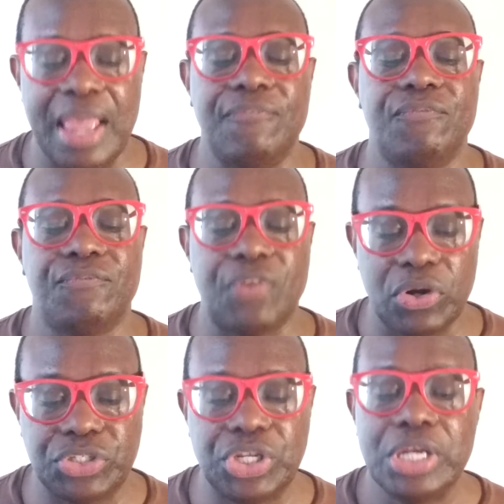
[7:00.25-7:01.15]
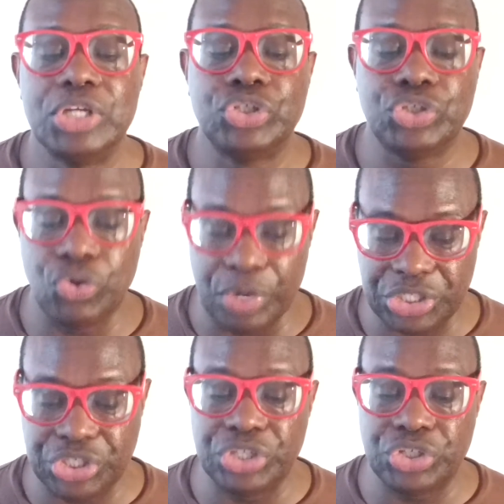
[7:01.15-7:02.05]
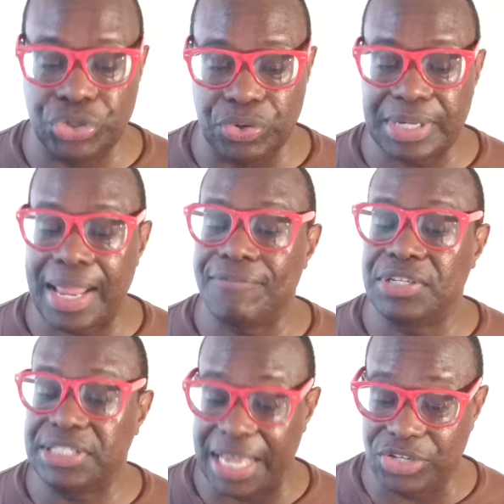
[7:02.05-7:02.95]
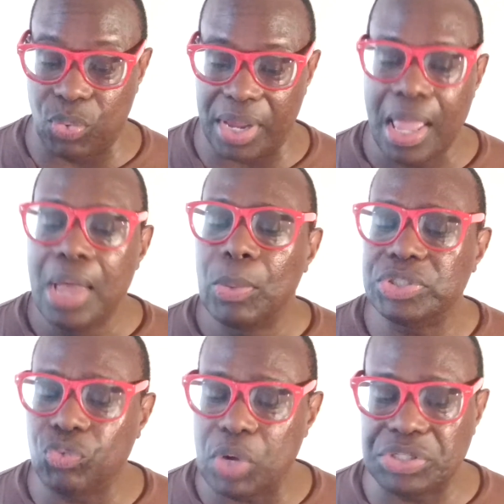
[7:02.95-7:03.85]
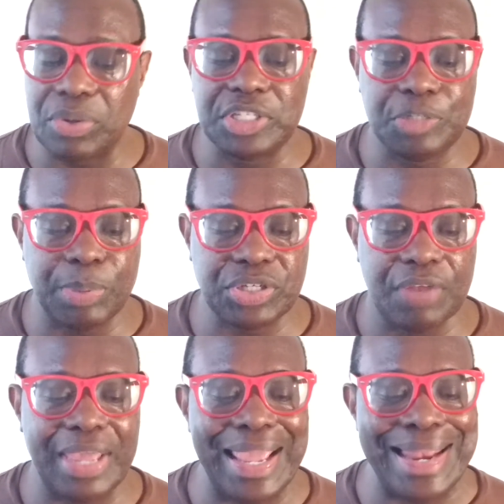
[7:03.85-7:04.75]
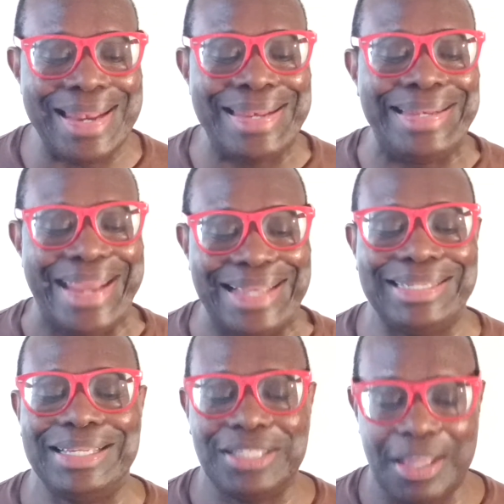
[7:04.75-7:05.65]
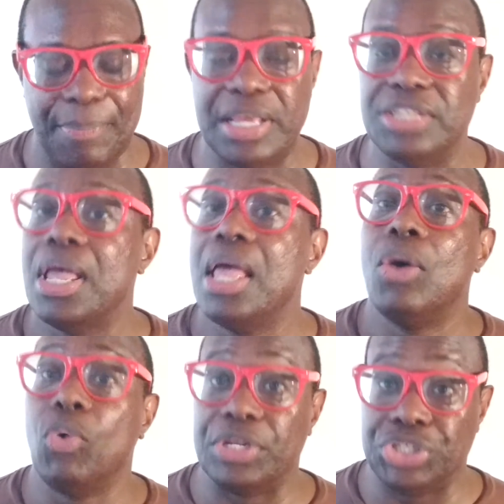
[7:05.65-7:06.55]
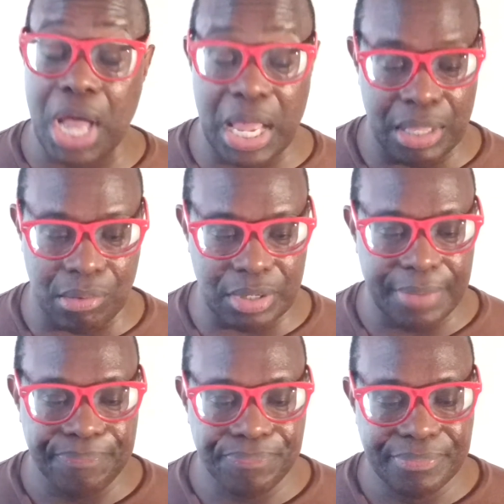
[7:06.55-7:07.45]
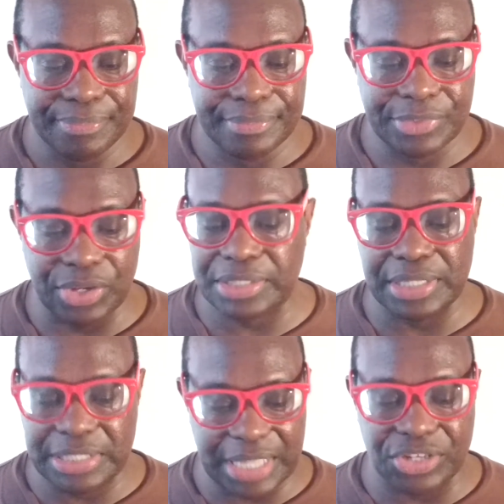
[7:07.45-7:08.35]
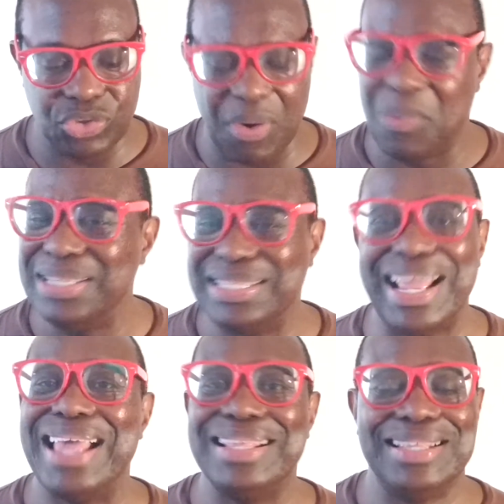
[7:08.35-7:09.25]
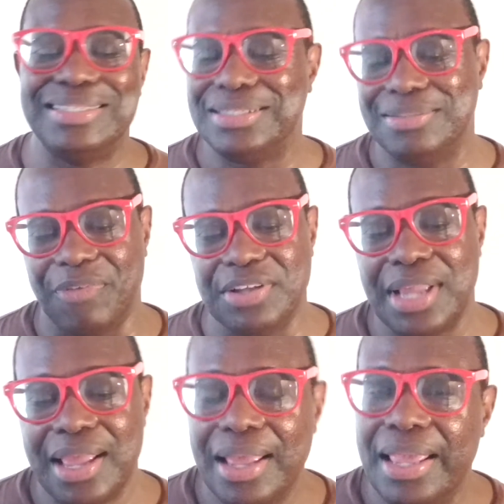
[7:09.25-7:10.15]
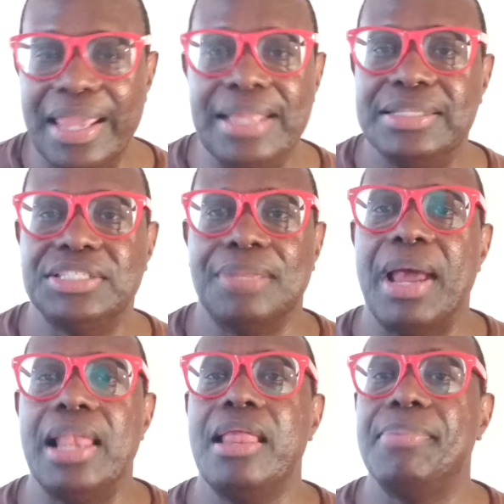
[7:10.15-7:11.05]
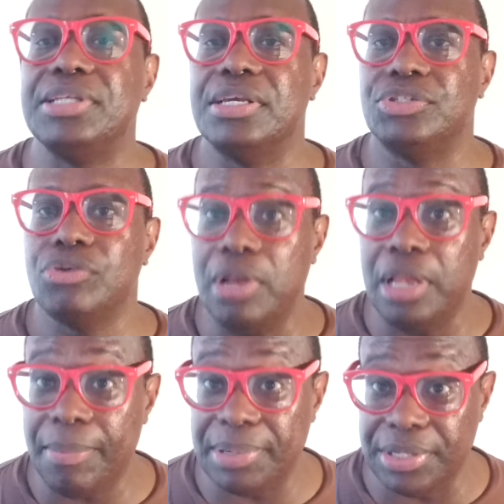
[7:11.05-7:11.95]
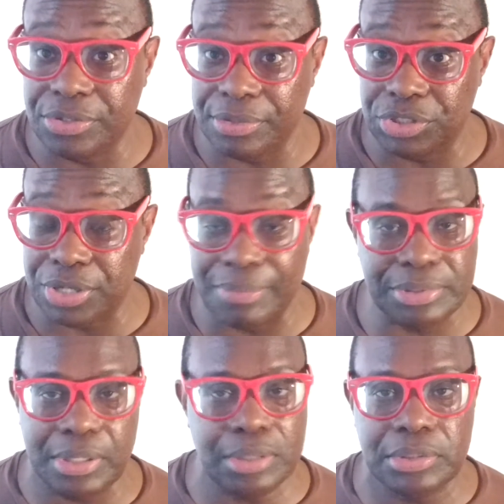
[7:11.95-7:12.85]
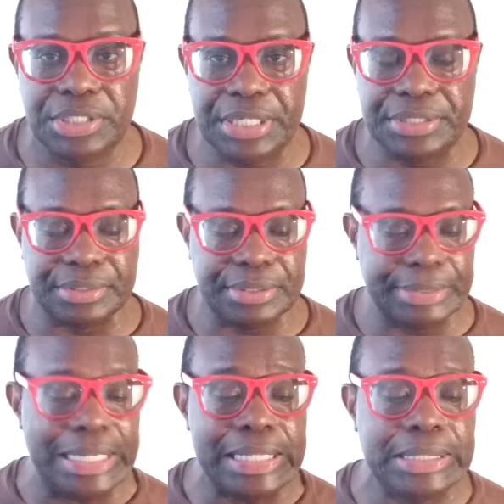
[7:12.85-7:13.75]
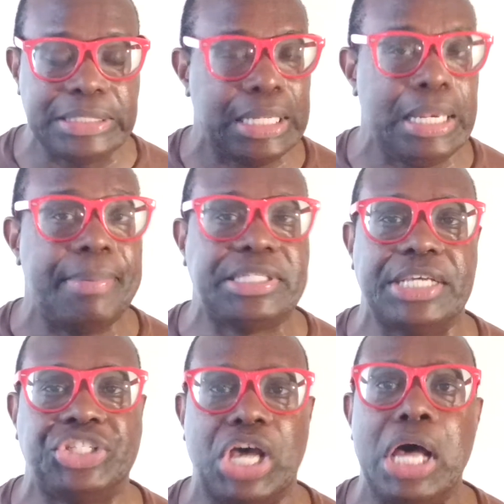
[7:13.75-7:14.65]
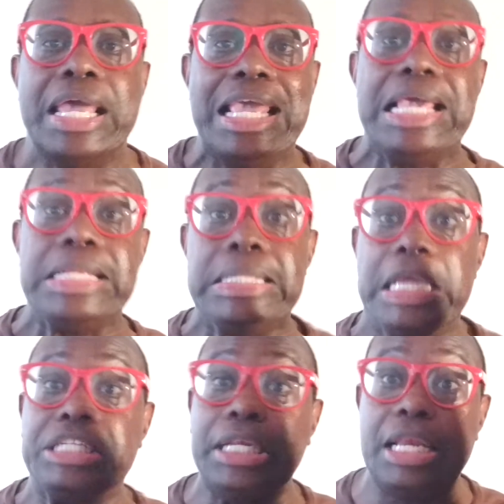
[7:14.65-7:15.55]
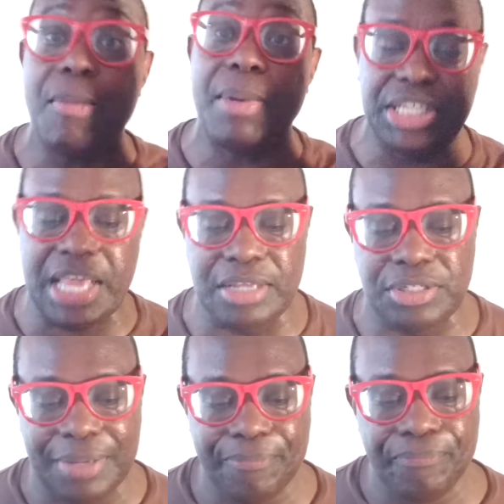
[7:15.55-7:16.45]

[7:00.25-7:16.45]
at First Christian Church of Sedgwick, was arrested on suspicion of indecent liberties with a child. So that's not statutory. What is these phrases? Indecent. My liberties, your liberties of the child was indecent. Indecent liberties, sir. Indecent liberties.